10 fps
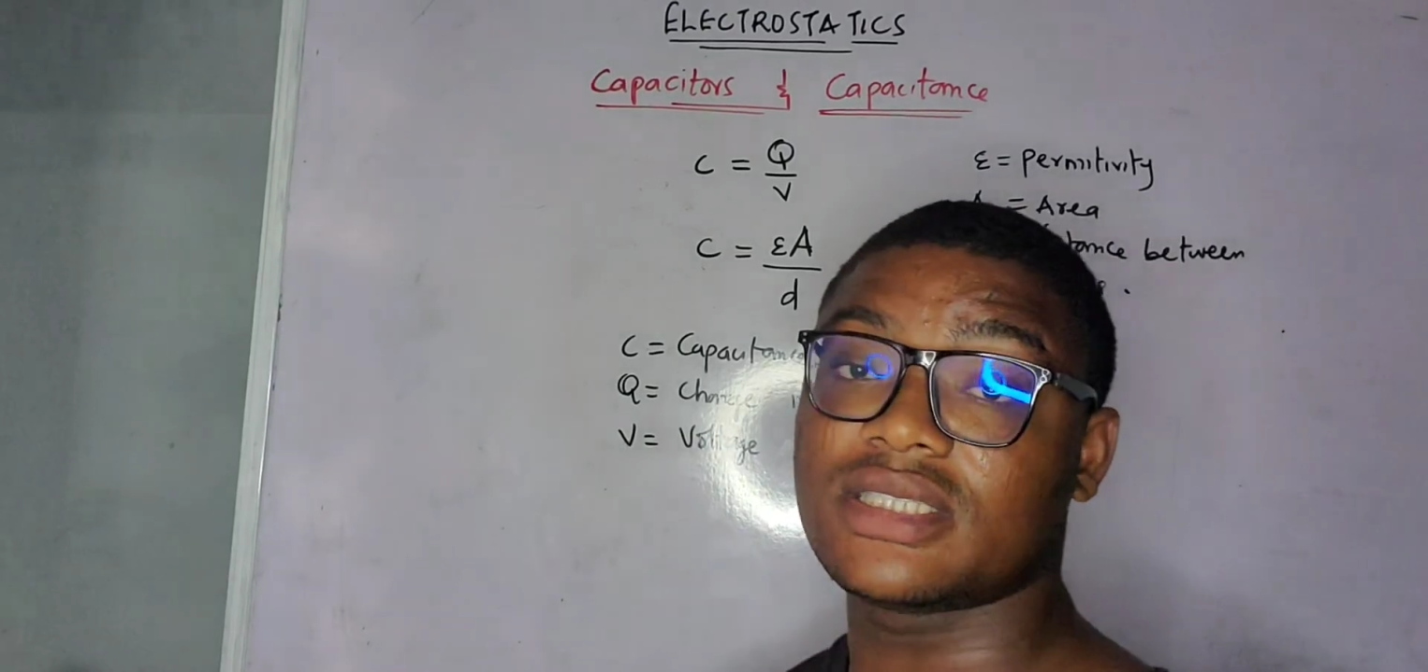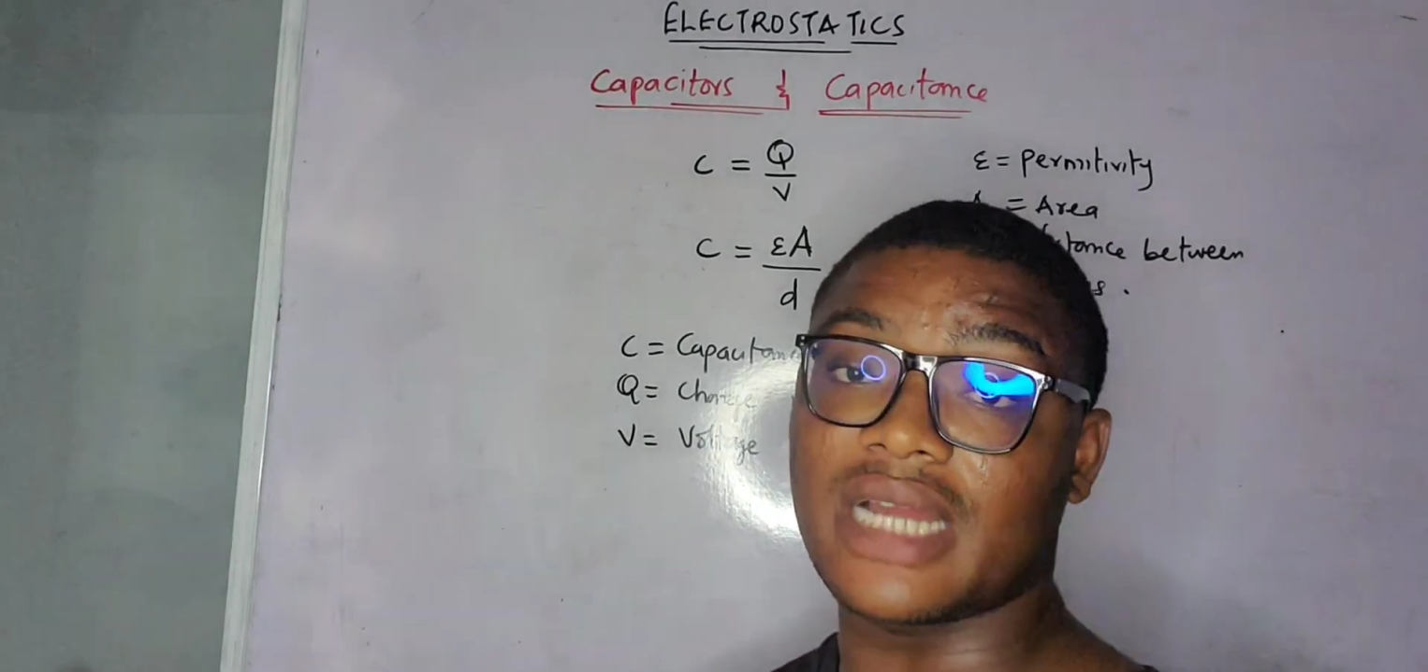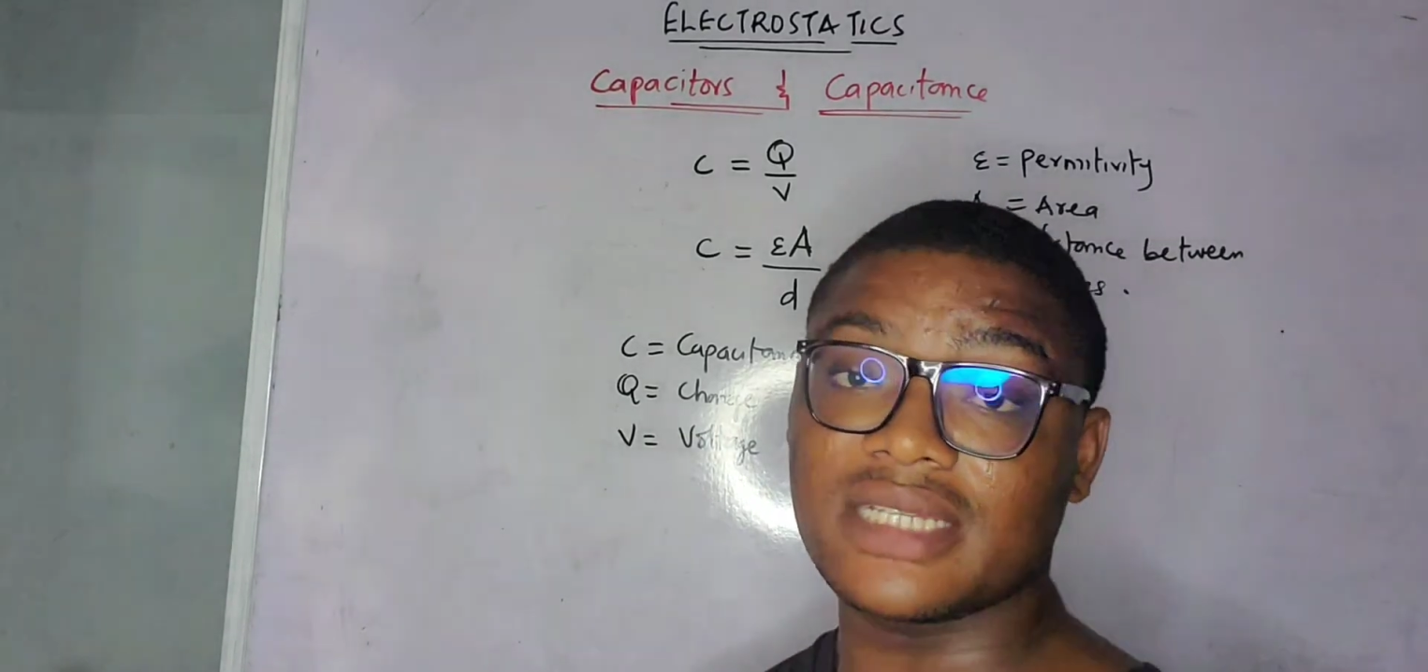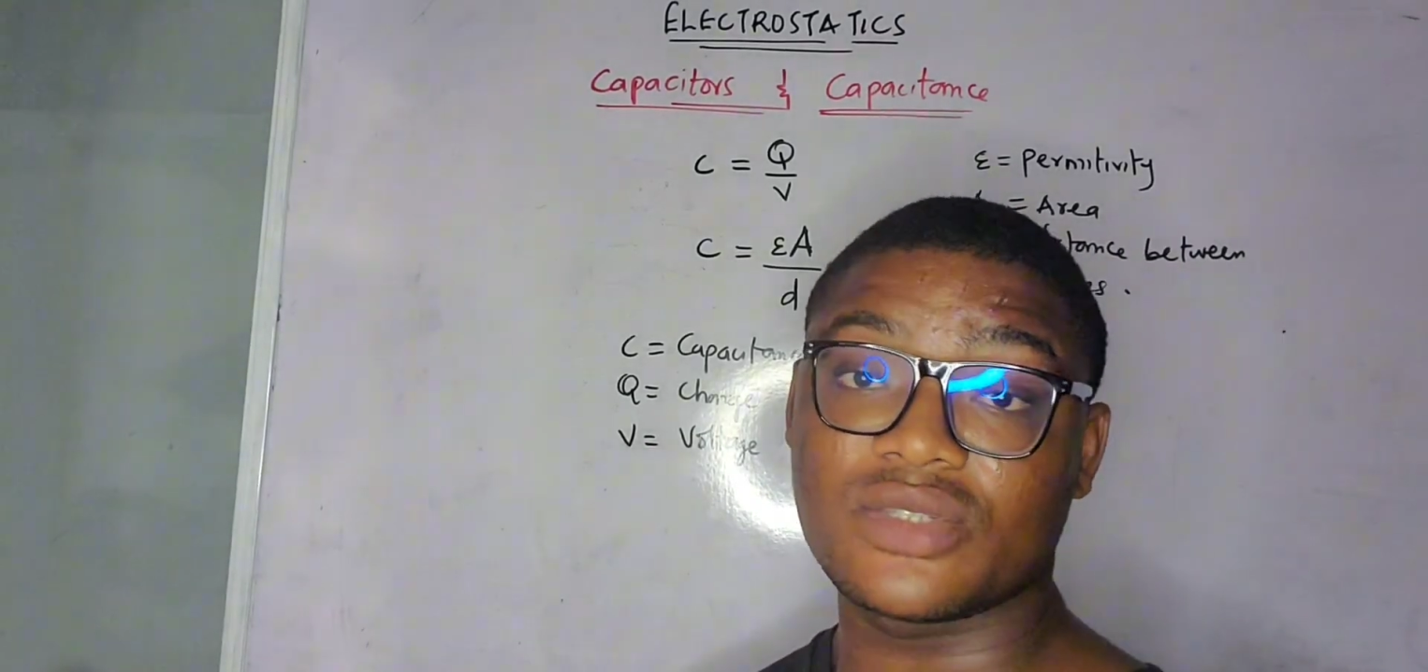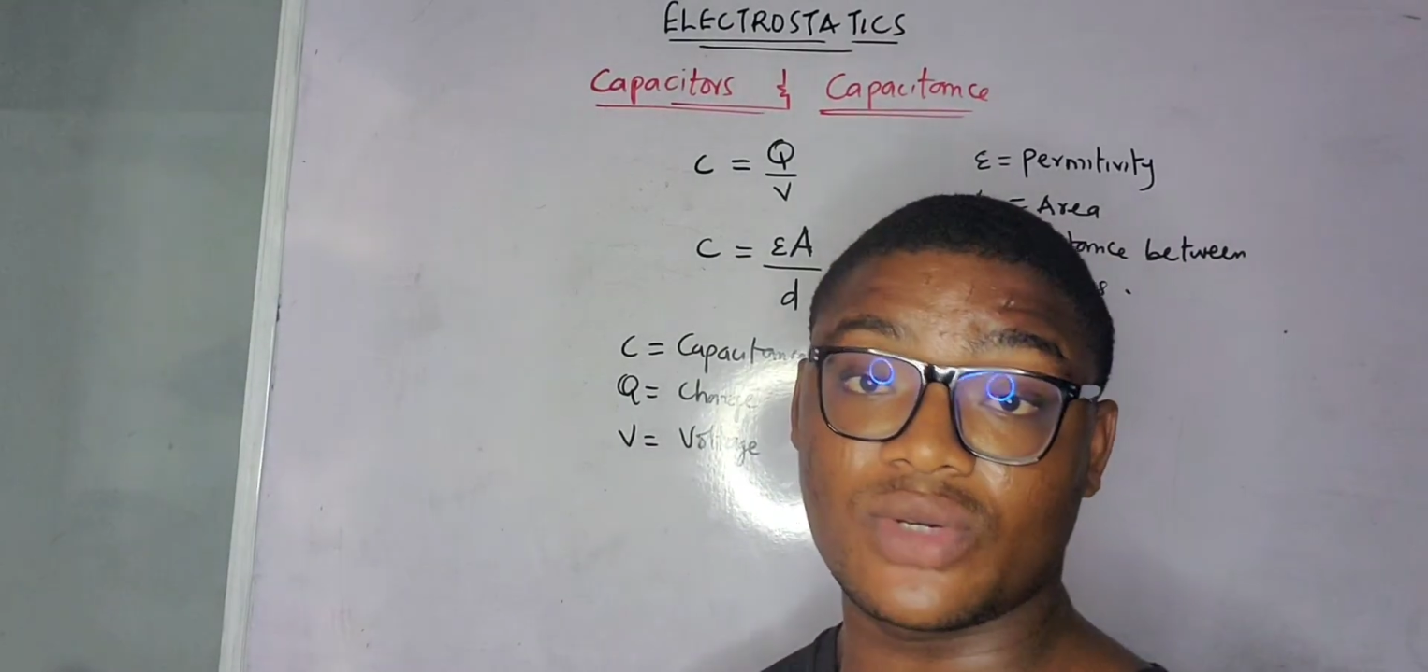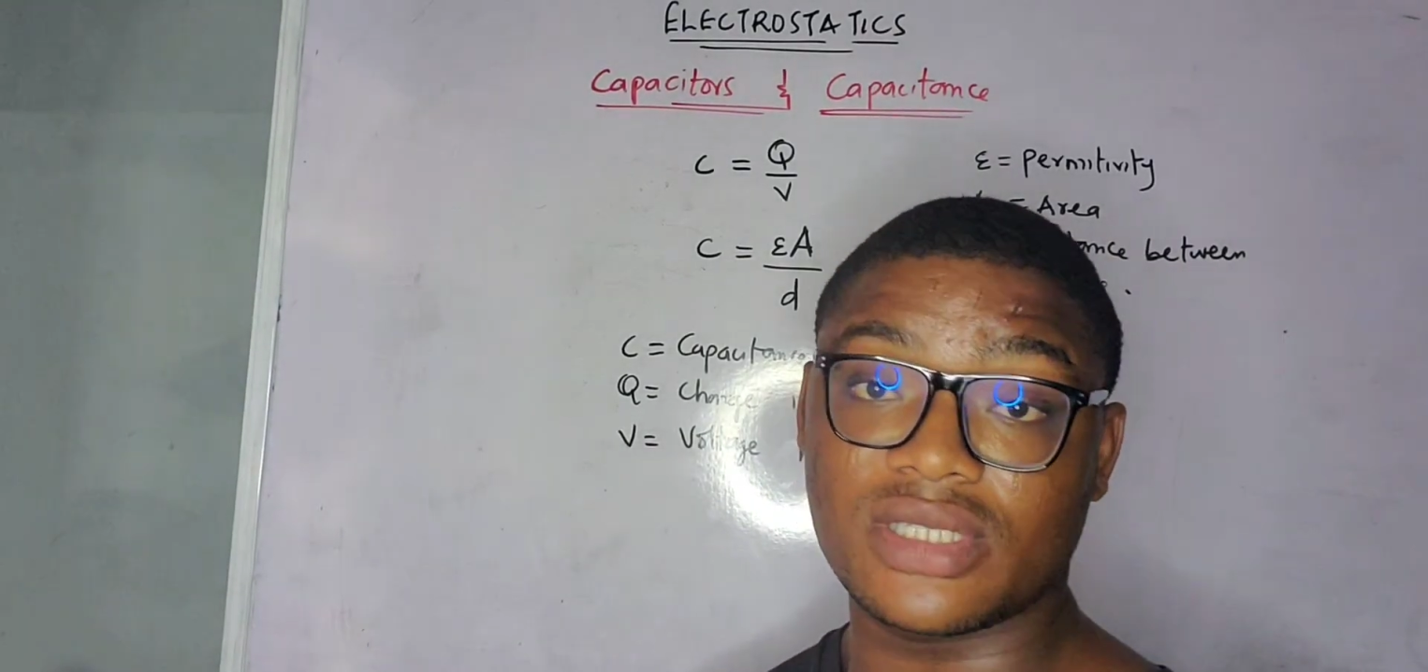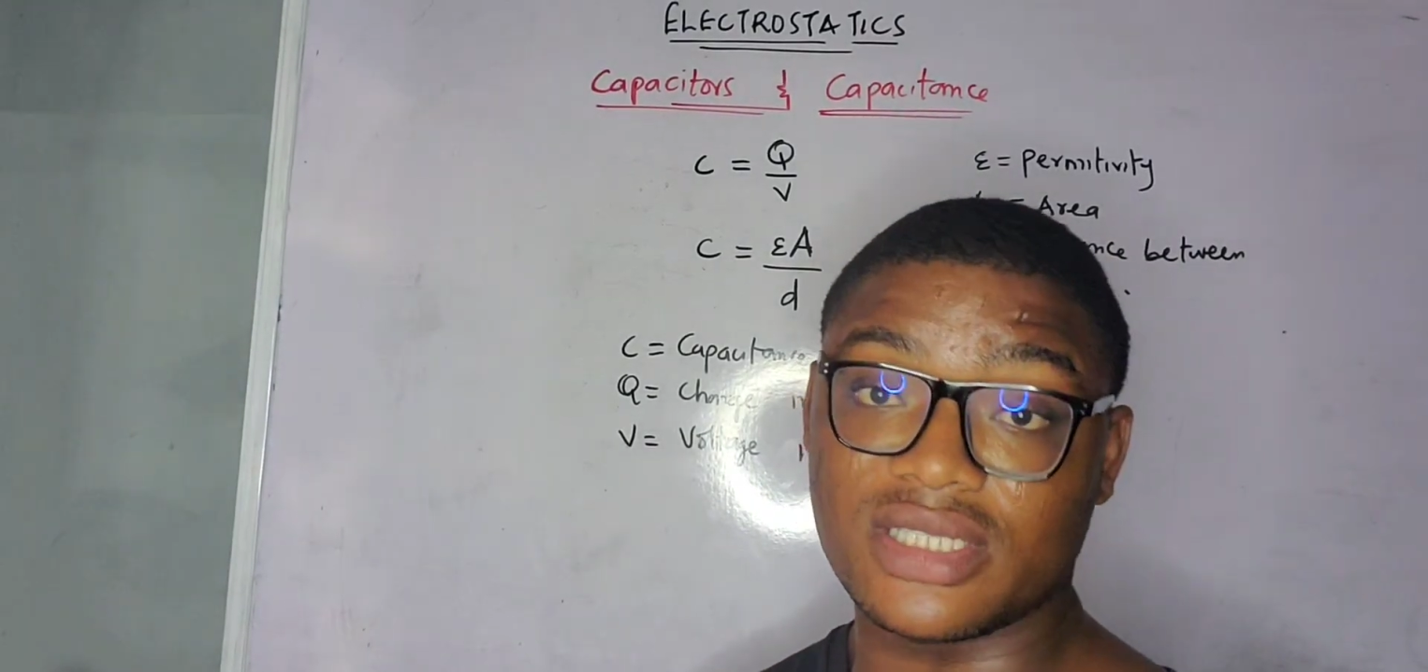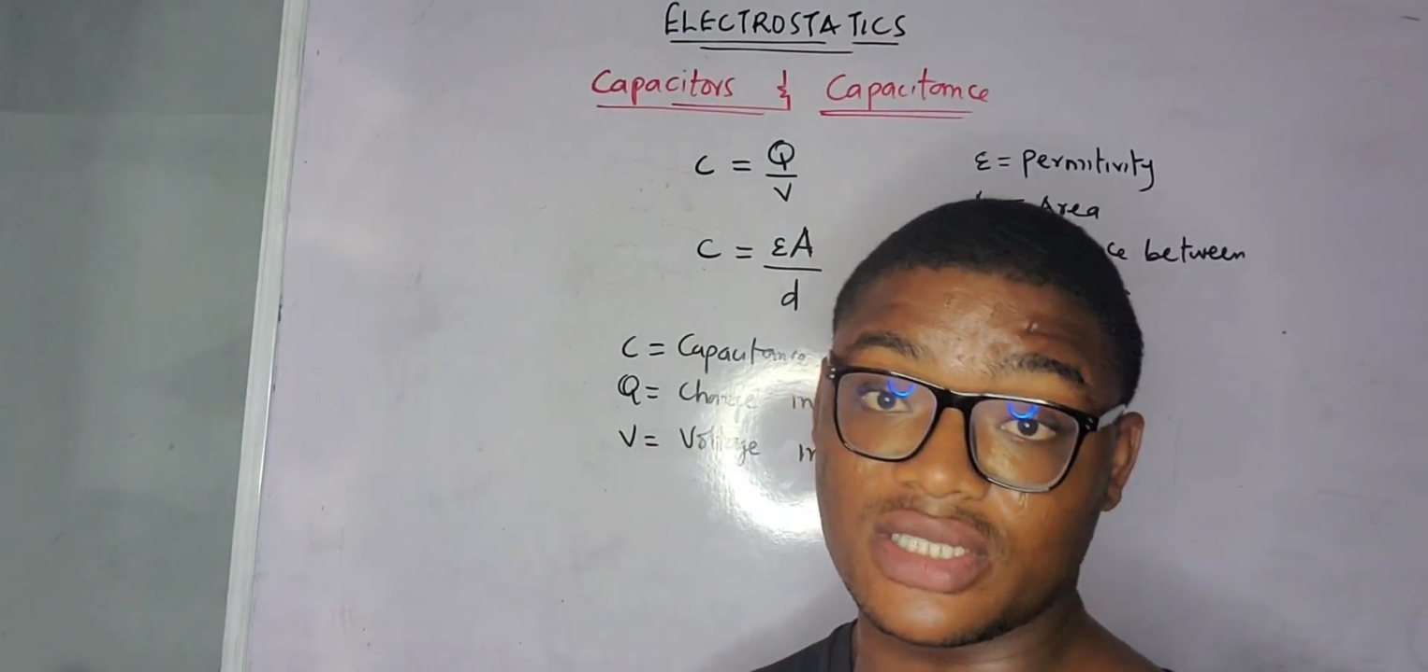The charge is what?